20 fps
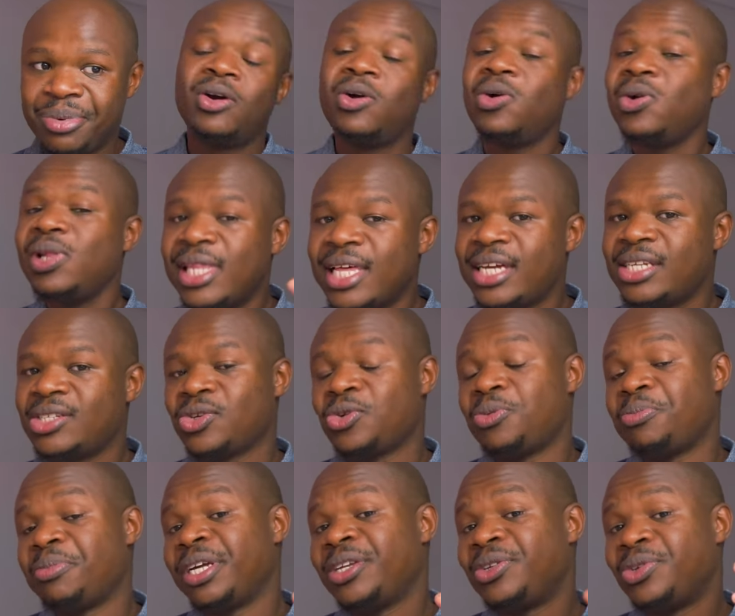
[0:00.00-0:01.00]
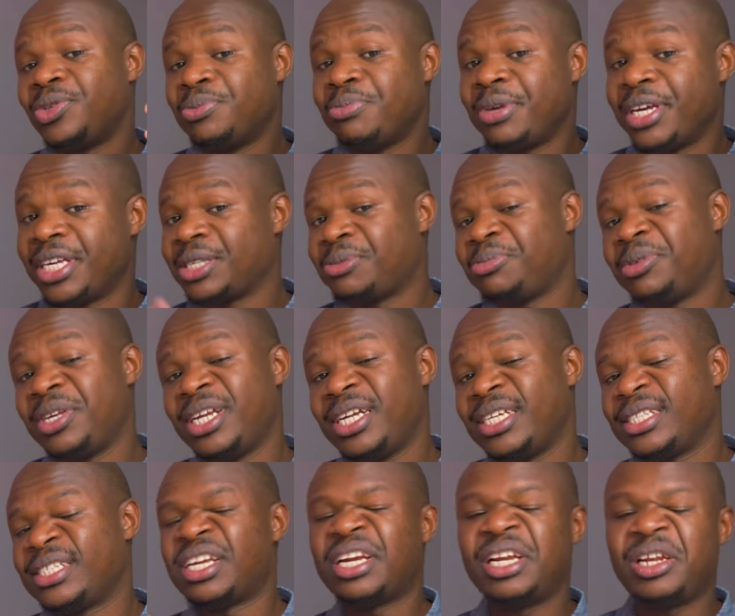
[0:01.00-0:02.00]
All that combined with my
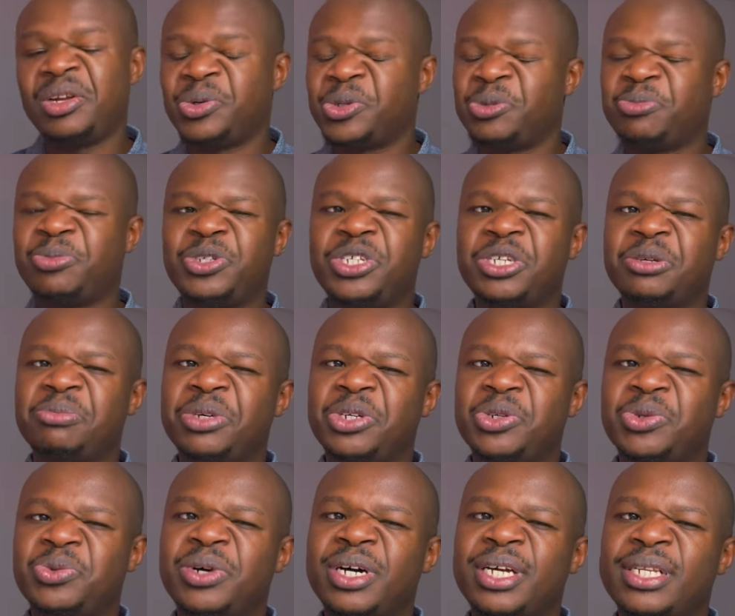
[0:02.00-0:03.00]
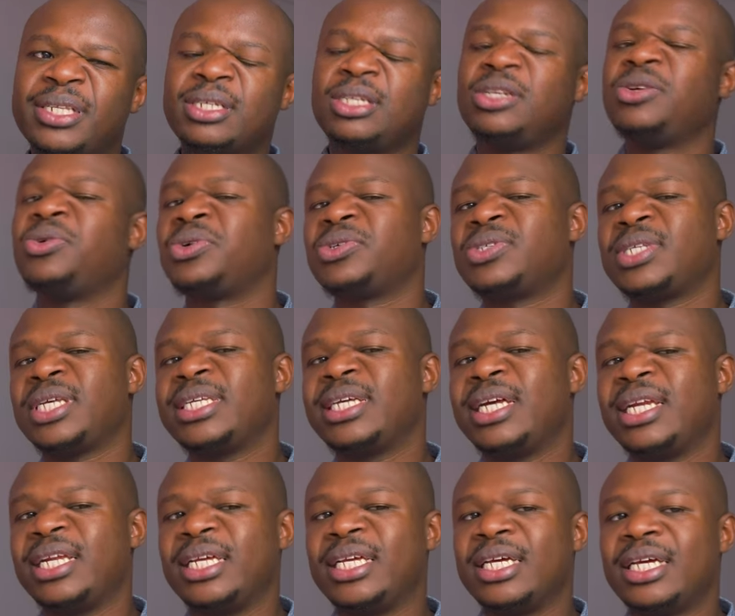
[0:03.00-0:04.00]
experience really was pushing me towards
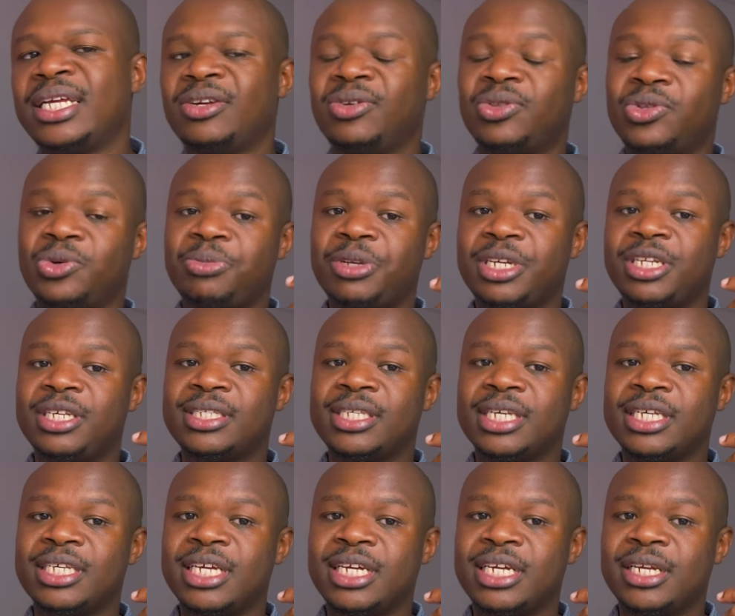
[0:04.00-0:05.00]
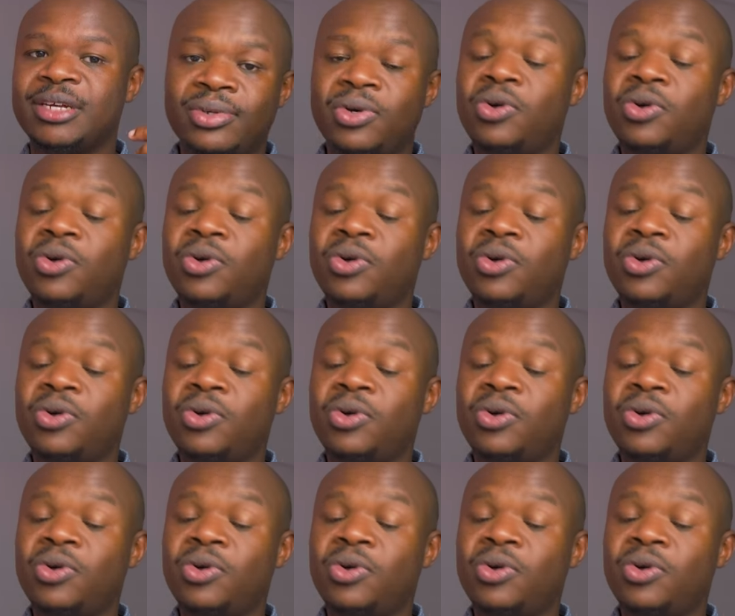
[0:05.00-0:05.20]
neurosurgery and orthopedic surgery.